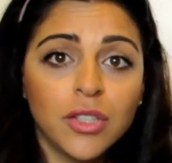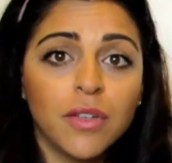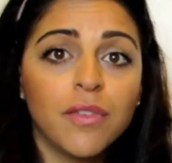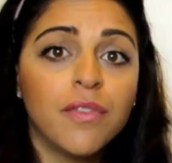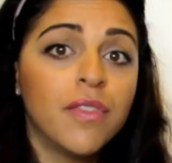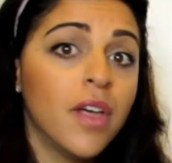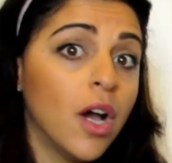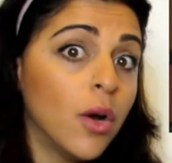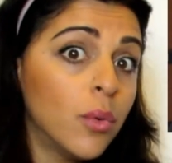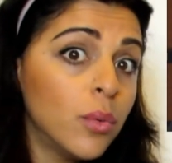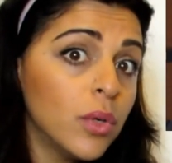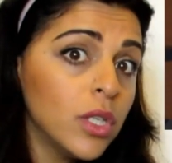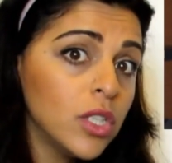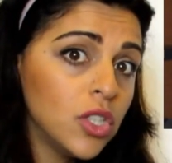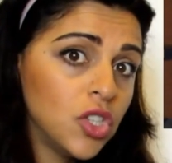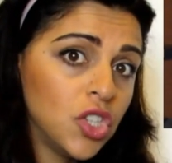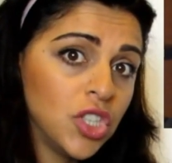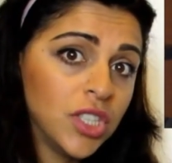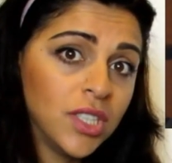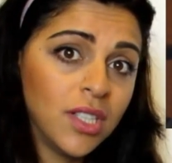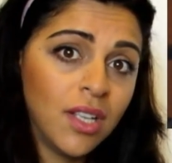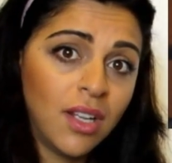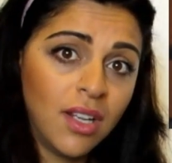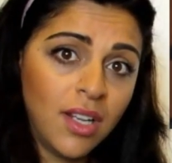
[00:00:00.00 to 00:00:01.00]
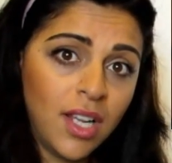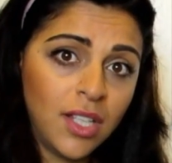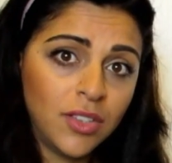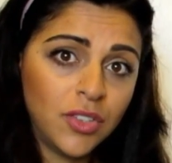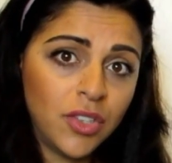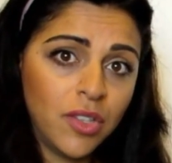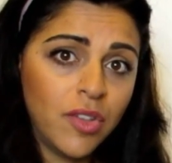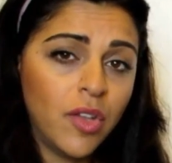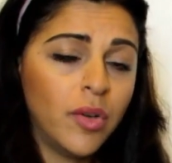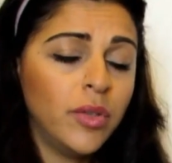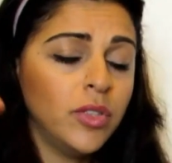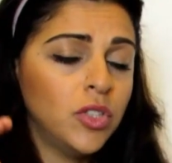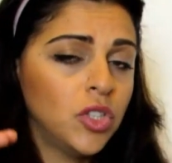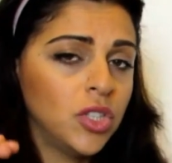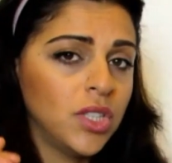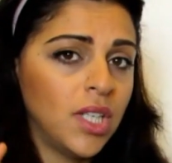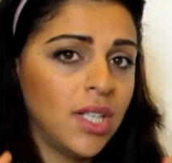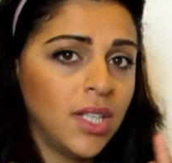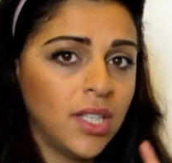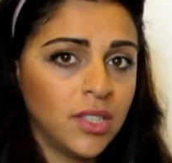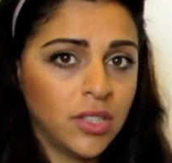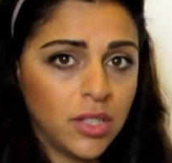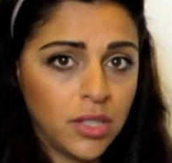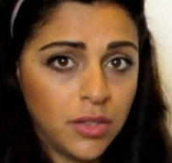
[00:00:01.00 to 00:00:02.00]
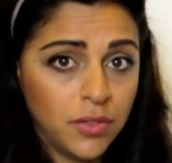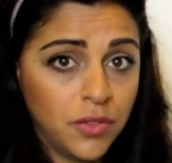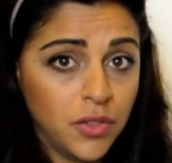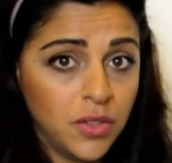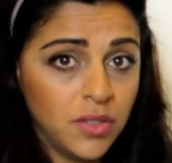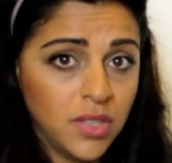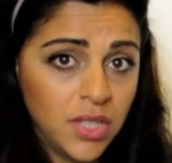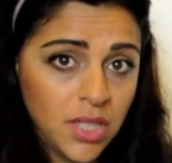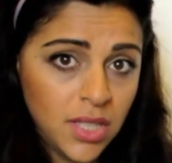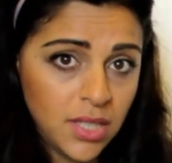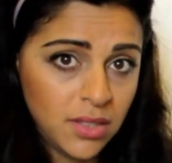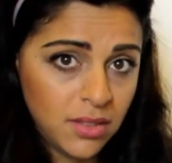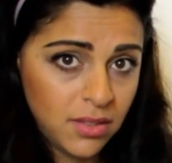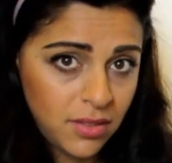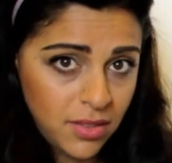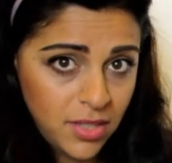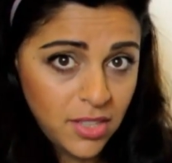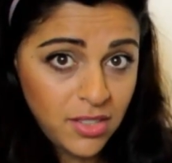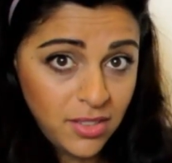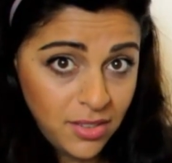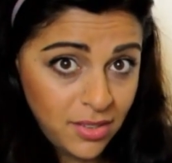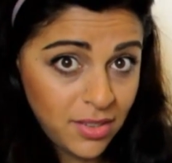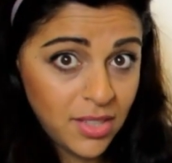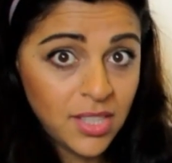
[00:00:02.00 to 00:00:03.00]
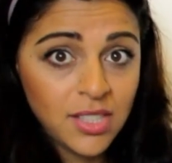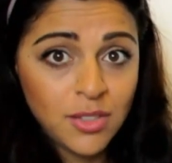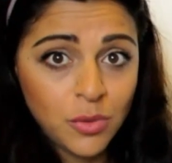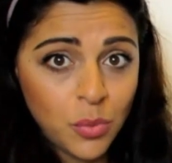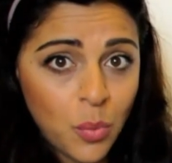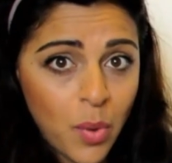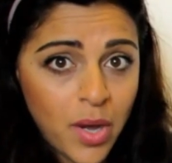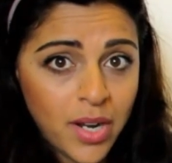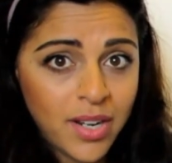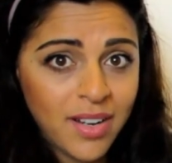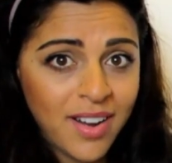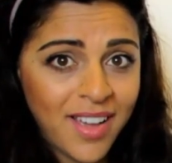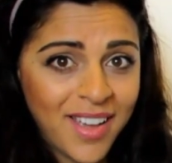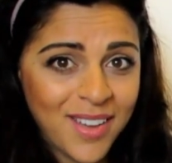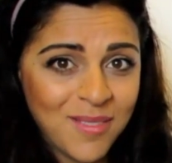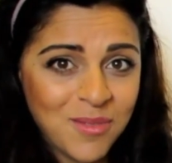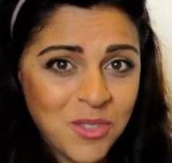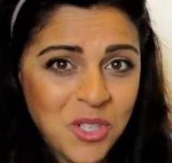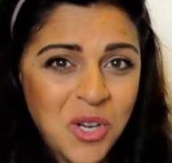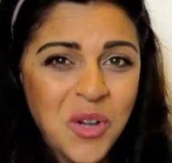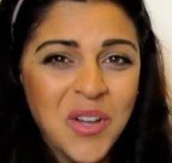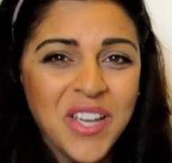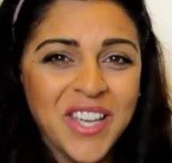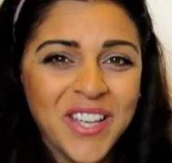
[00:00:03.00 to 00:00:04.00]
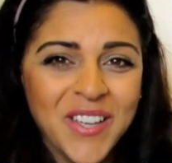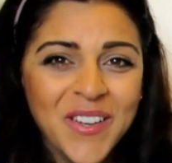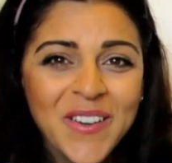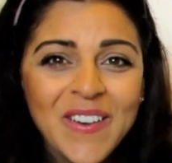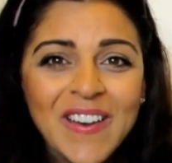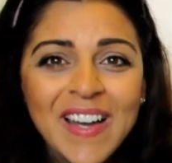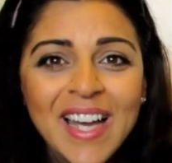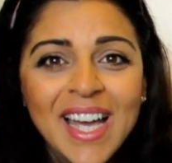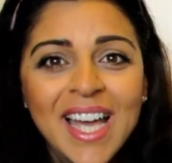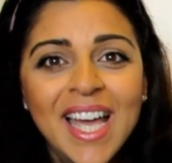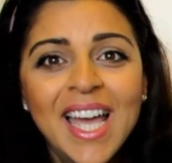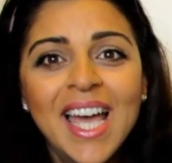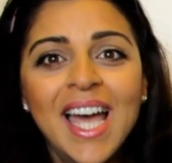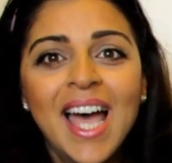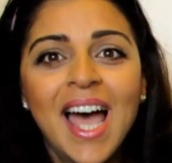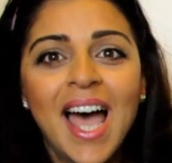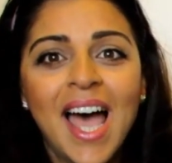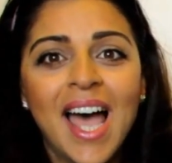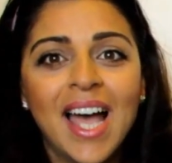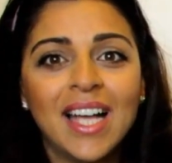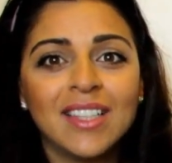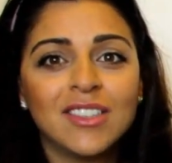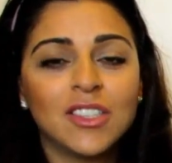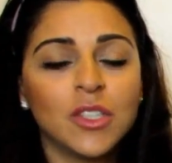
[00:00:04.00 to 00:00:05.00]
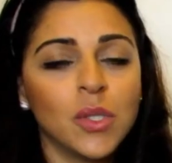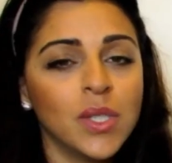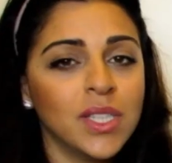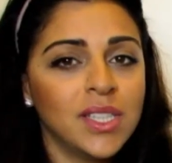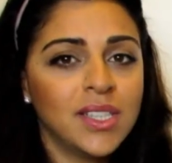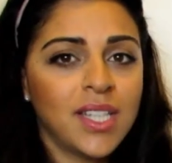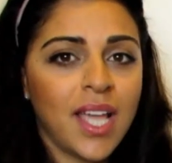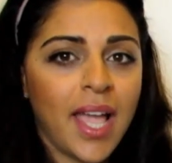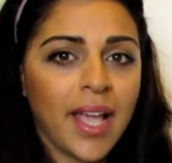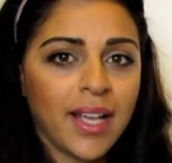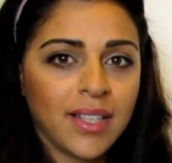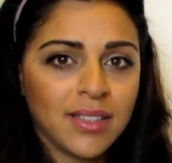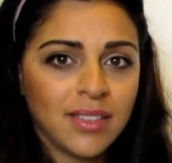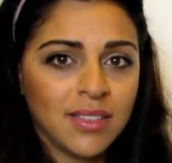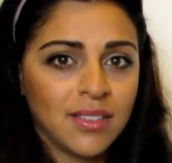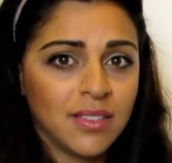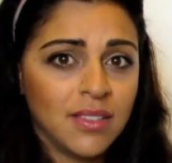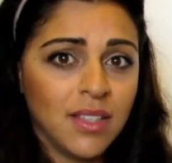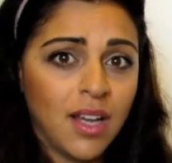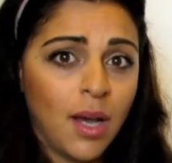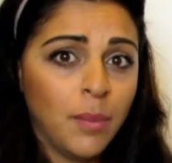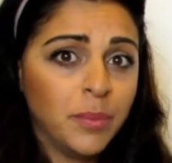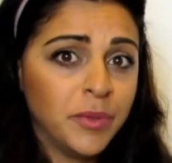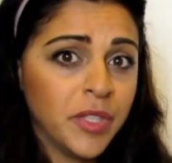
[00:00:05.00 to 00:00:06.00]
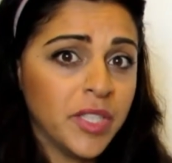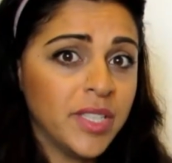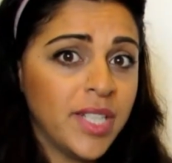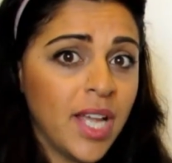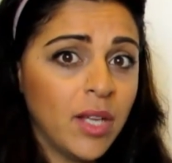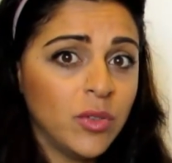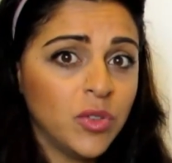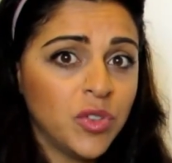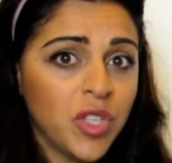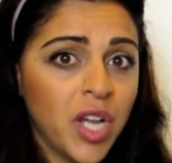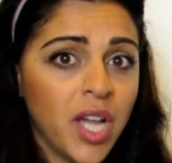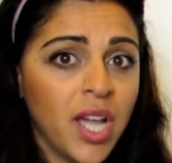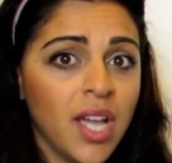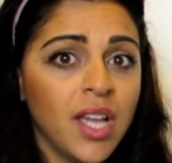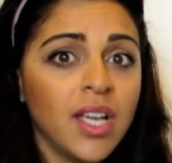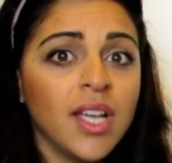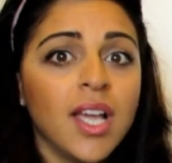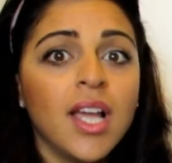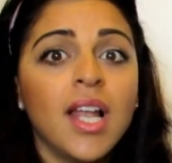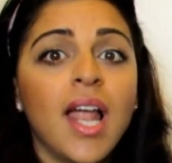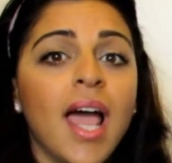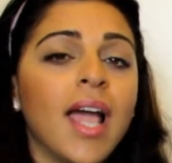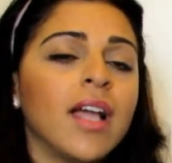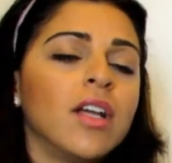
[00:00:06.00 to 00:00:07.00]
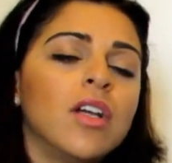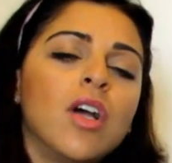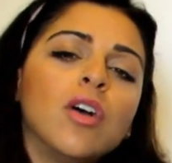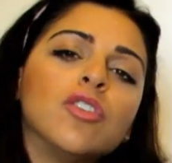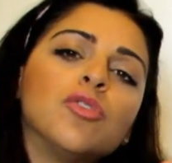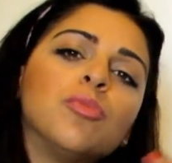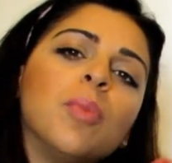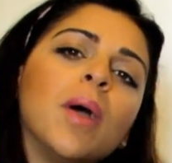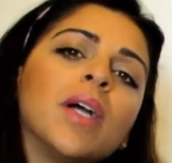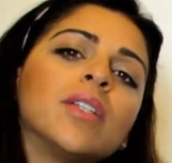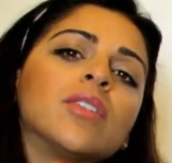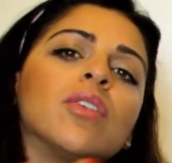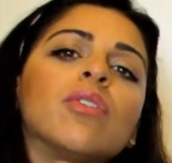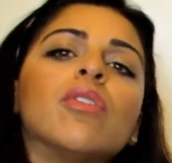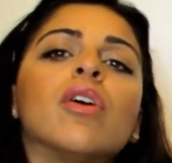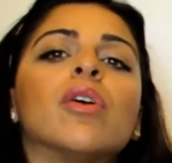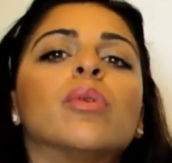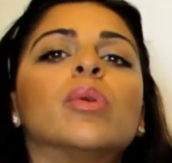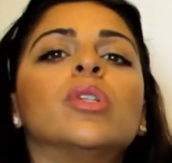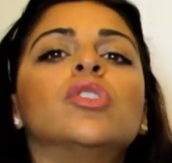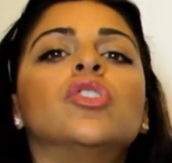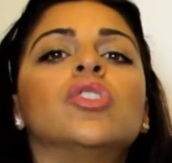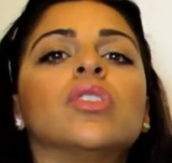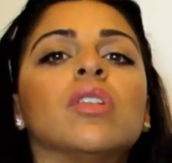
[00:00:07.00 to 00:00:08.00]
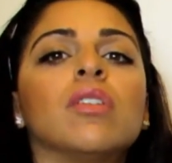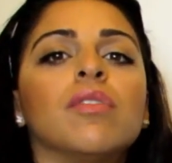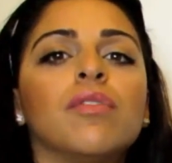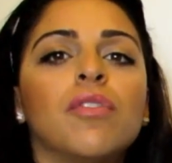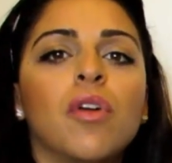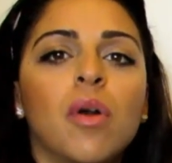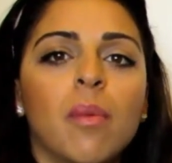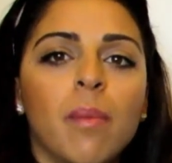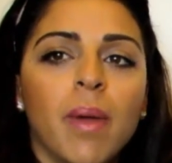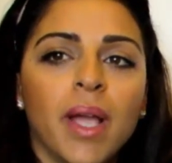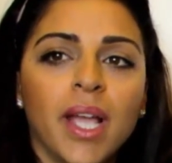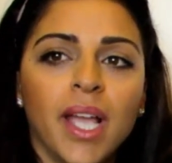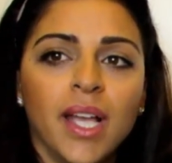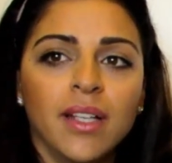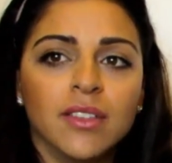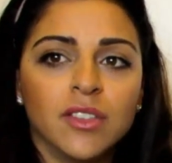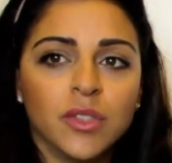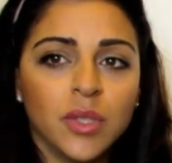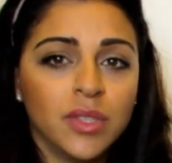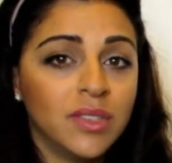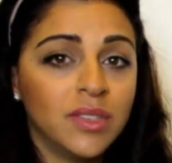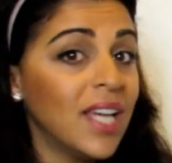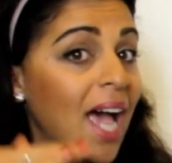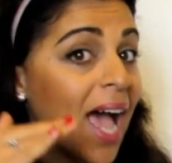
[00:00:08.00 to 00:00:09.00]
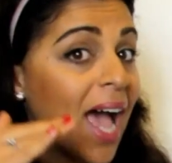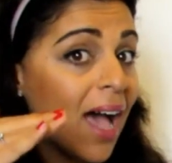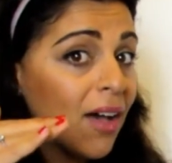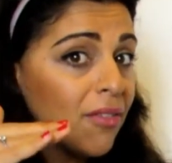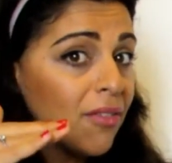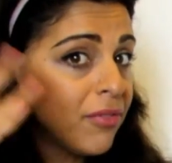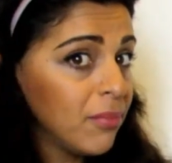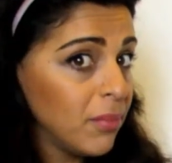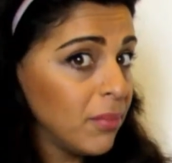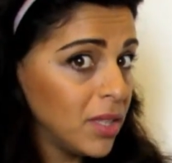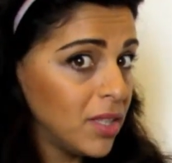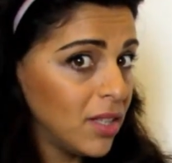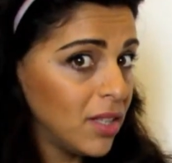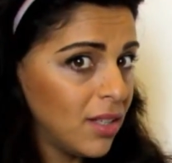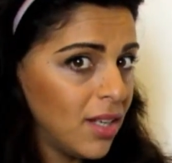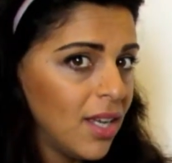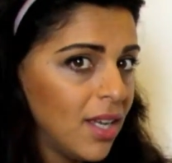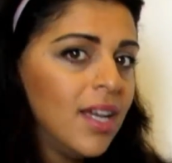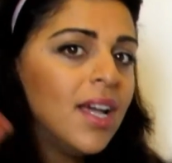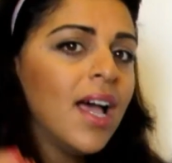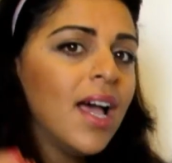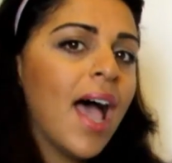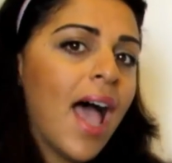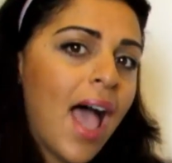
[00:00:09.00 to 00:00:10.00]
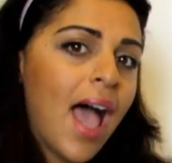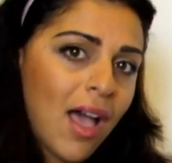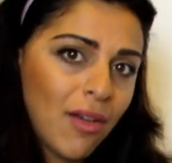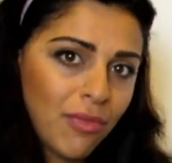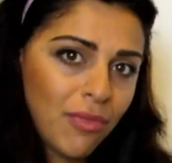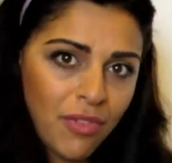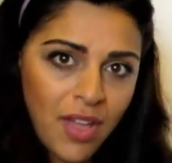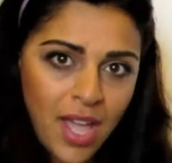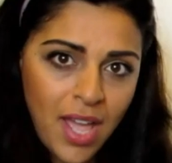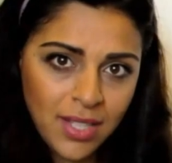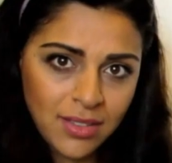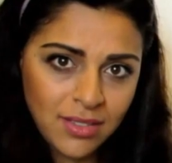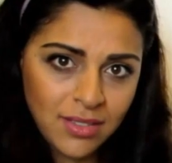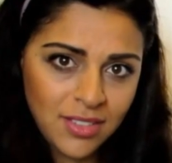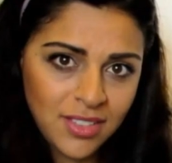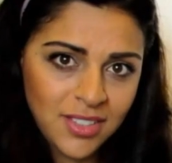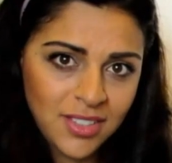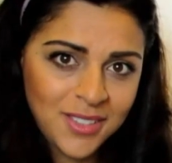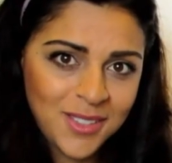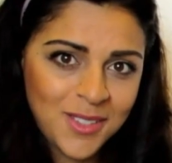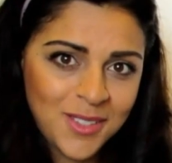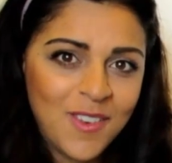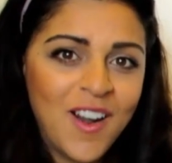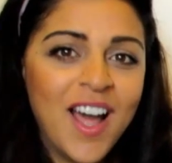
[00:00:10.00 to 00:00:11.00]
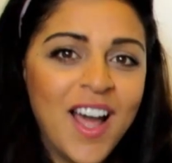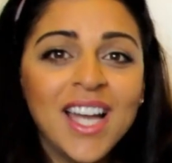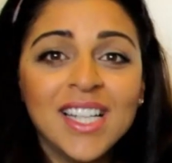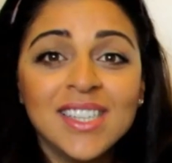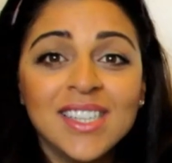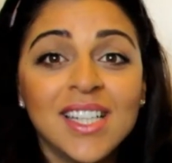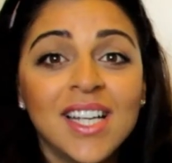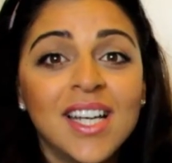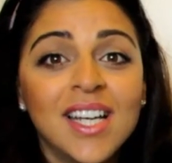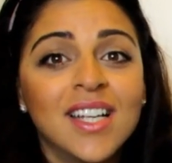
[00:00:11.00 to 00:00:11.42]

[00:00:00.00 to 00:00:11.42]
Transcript: of the original letter. The original letter, if you see it, this one I'm showing you, and so it takes the upside down triangle and goes back to the original form again. So it's half middle, half end, right?